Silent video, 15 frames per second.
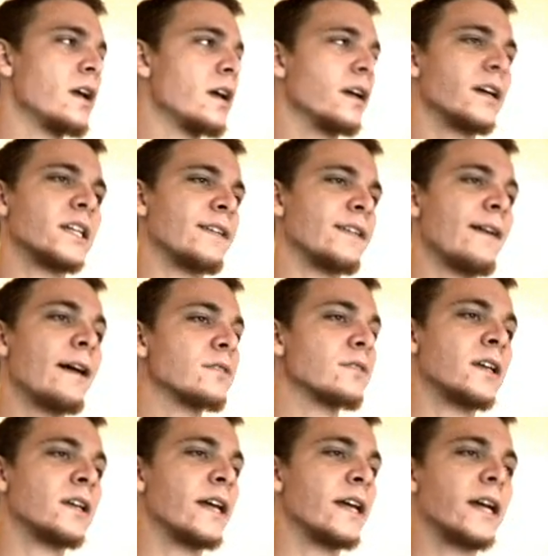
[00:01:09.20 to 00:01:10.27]
Because if I was
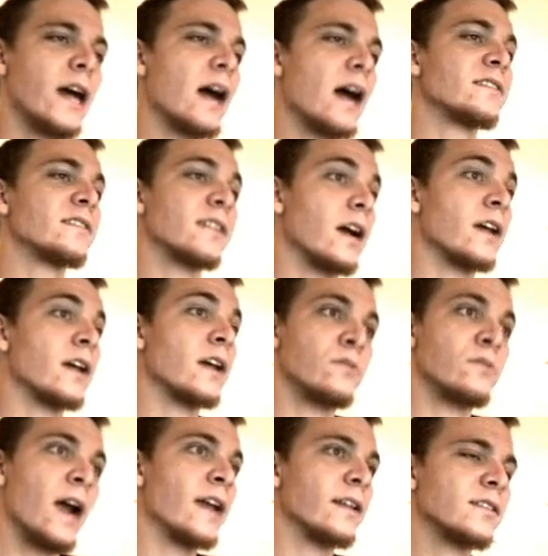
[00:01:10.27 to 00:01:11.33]
going to get
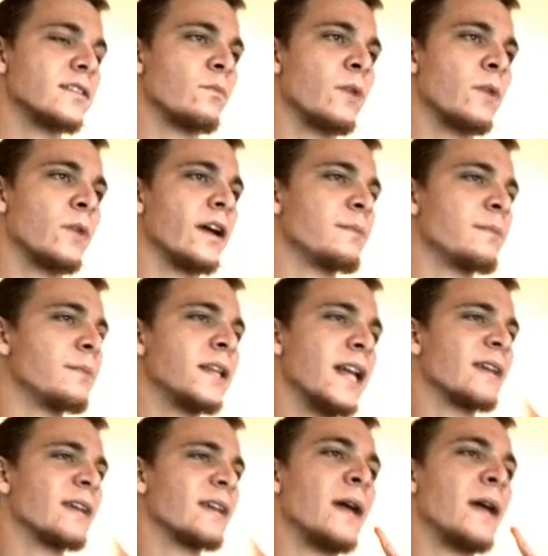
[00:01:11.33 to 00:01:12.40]
costochondritis somewhere, it'd be
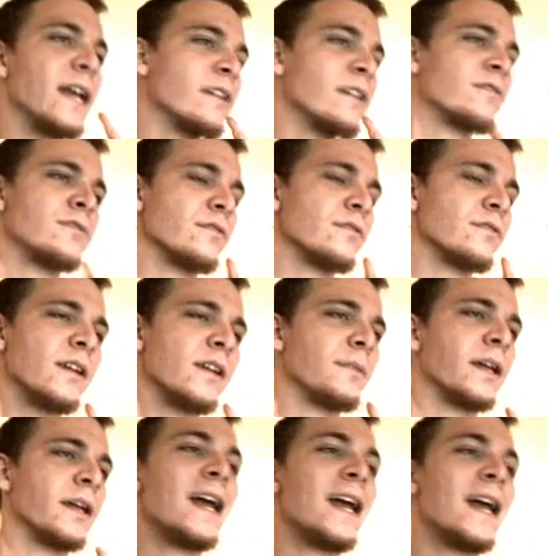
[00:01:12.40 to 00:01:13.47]
like in my ears or
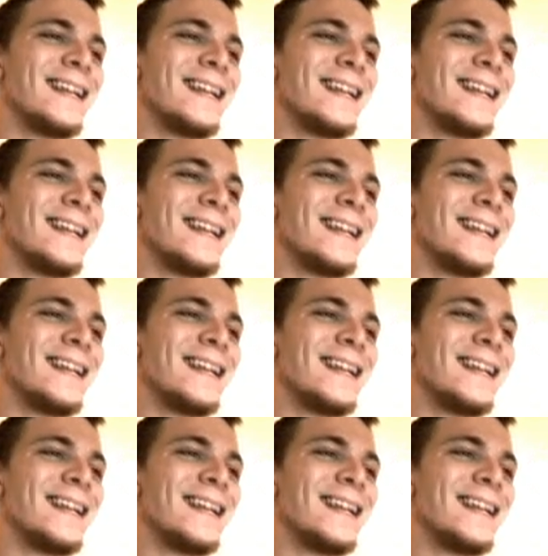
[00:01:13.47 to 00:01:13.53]
something,